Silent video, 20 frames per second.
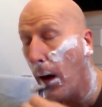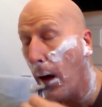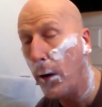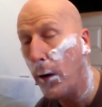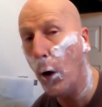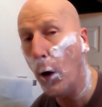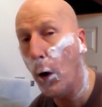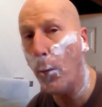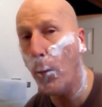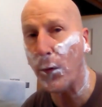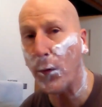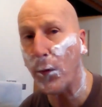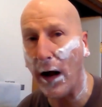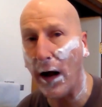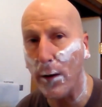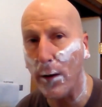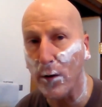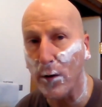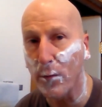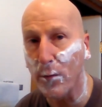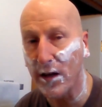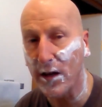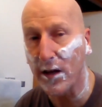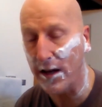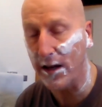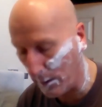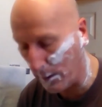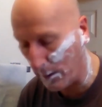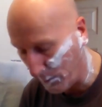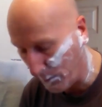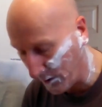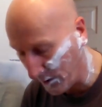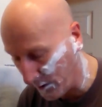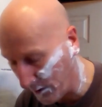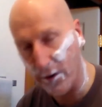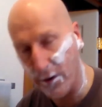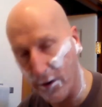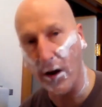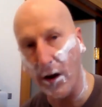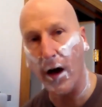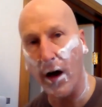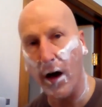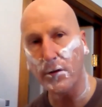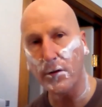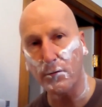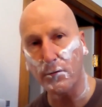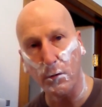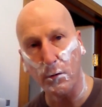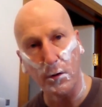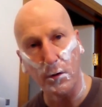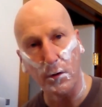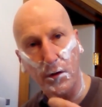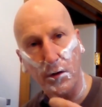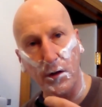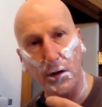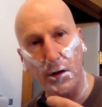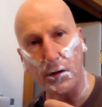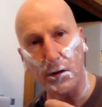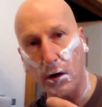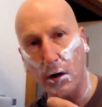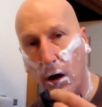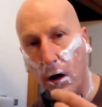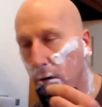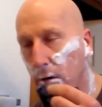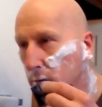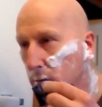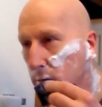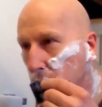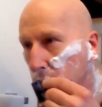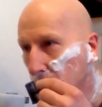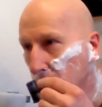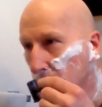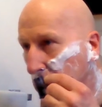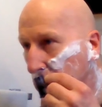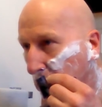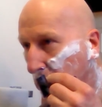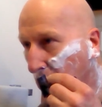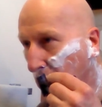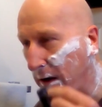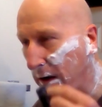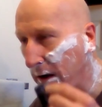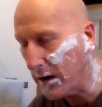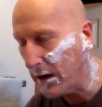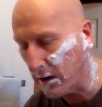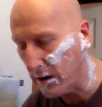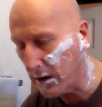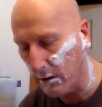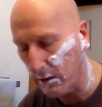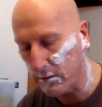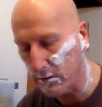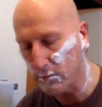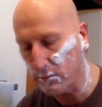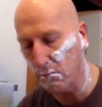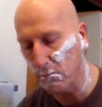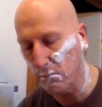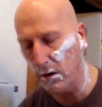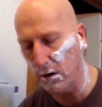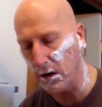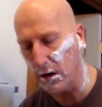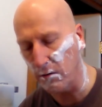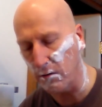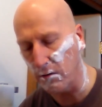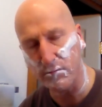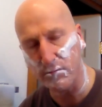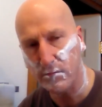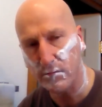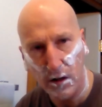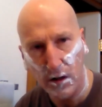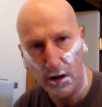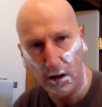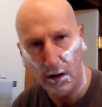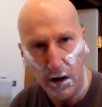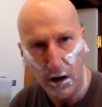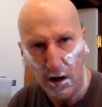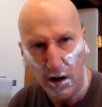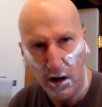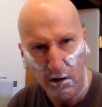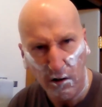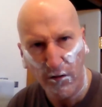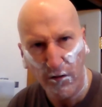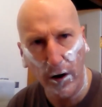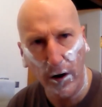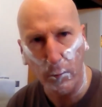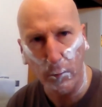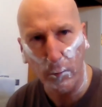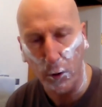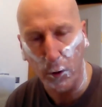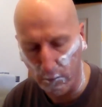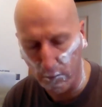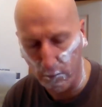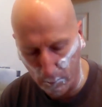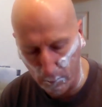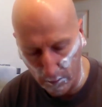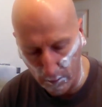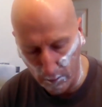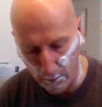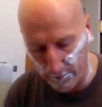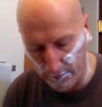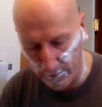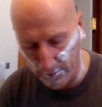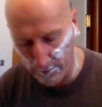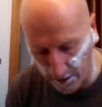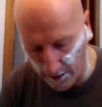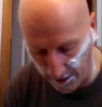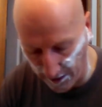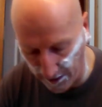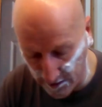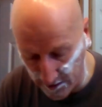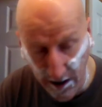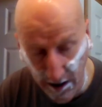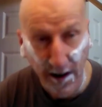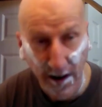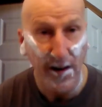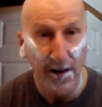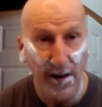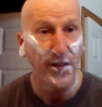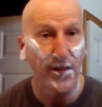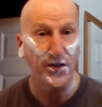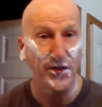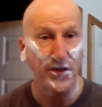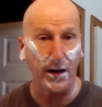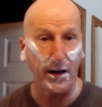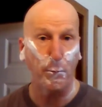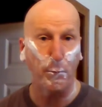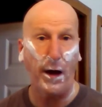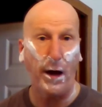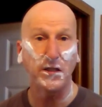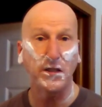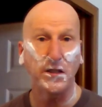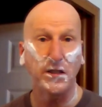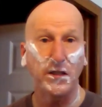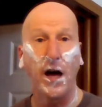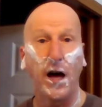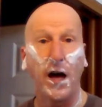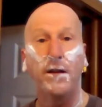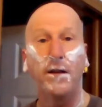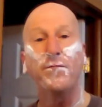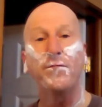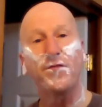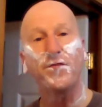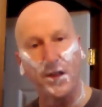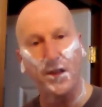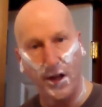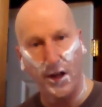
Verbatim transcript: No problem getting up under the nostril with this at all. Right in there. It's really very maneuverable. Very, very nice. Second pass done.